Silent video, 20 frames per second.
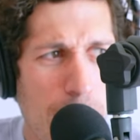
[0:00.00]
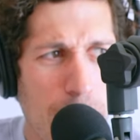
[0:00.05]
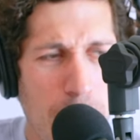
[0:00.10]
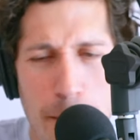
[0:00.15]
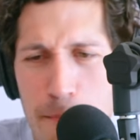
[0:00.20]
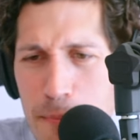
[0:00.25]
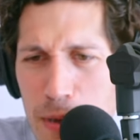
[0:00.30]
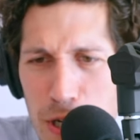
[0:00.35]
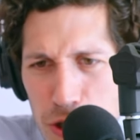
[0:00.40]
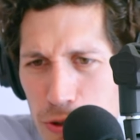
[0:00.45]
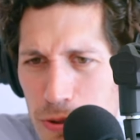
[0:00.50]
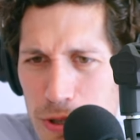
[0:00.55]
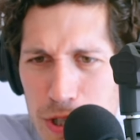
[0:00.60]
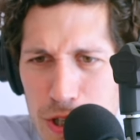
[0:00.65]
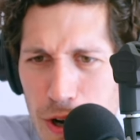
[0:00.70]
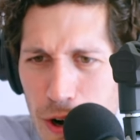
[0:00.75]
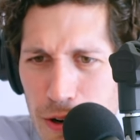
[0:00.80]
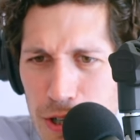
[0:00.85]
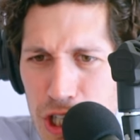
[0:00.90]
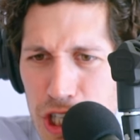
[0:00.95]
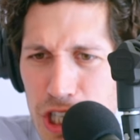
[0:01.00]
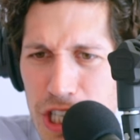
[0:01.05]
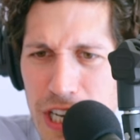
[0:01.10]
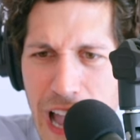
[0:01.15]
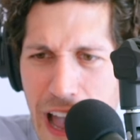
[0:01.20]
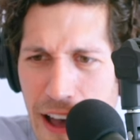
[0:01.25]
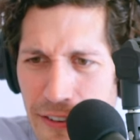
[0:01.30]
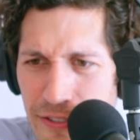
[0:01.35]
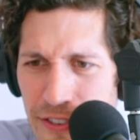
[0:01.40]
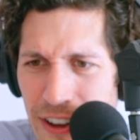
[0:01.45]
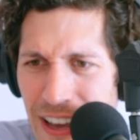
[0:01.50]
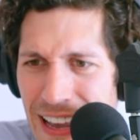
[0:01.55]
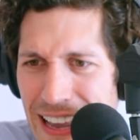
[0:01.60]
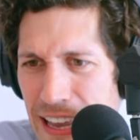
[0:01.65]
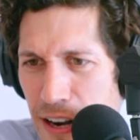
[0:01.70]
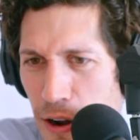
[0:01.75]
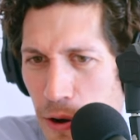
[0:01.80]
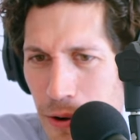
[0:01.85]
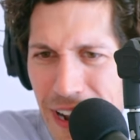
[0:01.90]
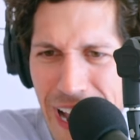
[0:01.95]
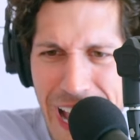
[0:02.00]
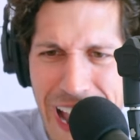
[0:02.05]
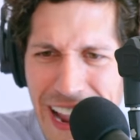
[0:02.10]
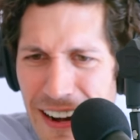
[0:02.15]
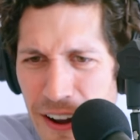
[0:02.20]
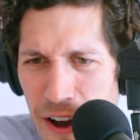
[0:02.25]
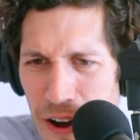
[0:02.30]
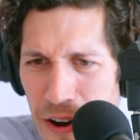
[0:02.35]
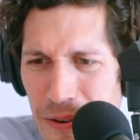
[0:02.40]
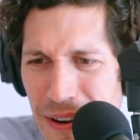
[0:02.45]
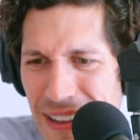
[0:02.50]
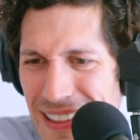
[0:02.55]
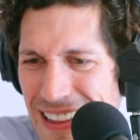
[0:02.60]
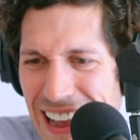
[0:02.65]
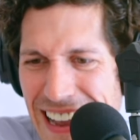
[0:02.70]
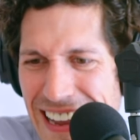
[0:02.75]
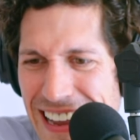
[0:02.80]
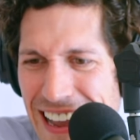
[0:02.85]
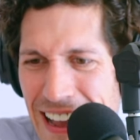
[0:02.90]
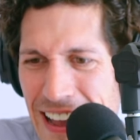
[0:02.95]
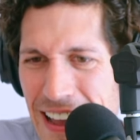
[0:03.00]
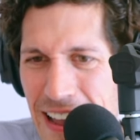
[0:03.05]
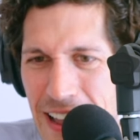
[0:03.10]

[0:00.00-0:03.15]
a Michelin starred chef in Hokkaido, and like